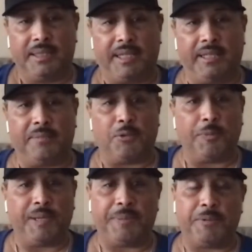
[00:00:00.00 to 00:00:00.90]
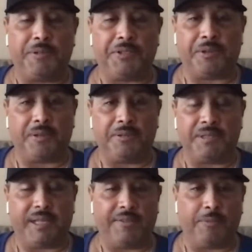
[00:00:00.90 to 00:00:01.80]
killing more people with
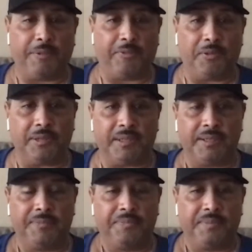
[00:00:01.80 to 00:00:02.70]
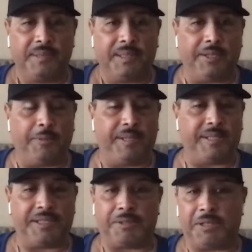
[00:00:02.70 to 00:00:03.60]
drones than ever before,
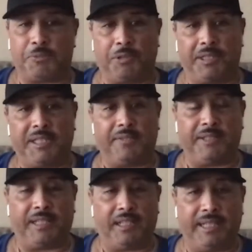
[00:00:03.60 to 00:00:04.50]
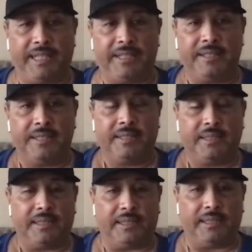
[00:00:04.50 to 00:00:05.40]
because it's relatively clean
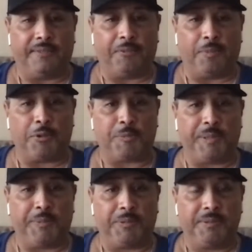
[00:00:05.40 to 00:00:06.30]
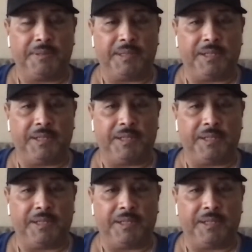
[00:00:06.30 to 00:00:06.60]
for most people.